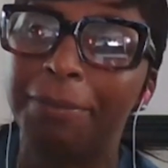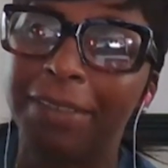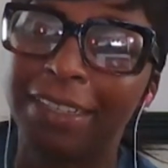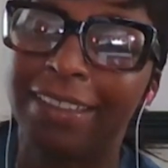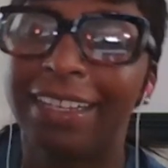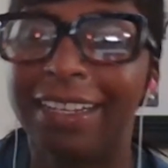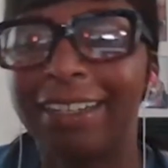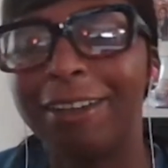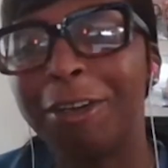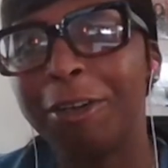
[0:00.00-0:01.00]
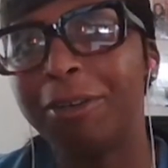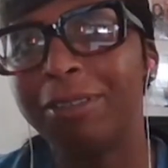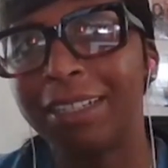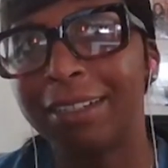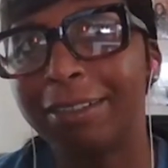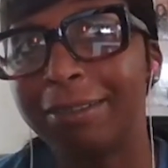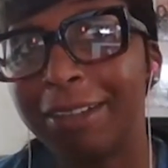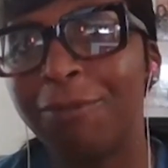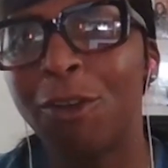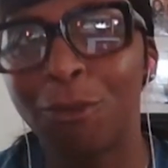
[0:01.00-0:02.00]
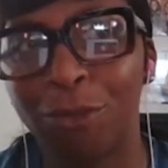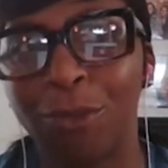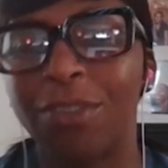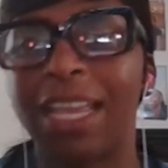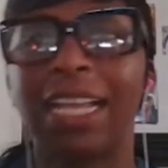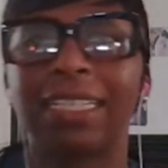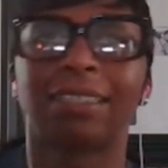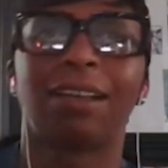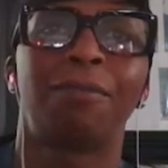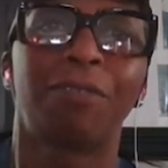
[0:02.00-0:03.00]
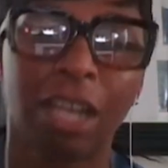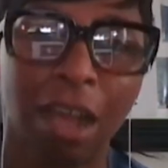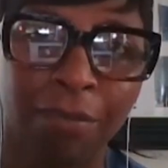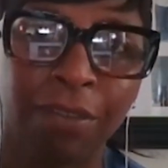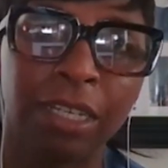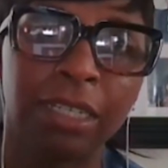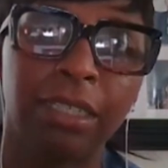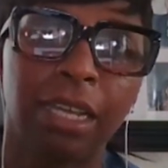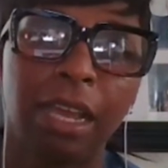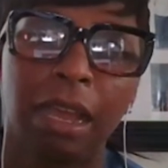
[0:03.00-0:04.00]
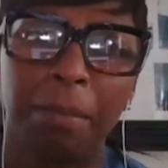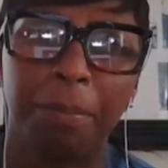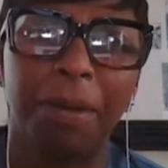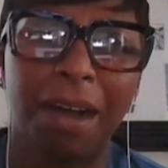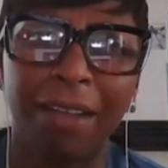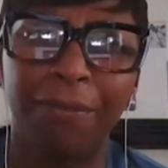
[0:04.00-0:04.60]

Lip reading: you're thinking, oh, you know, I've gone through this, I've recovered, but I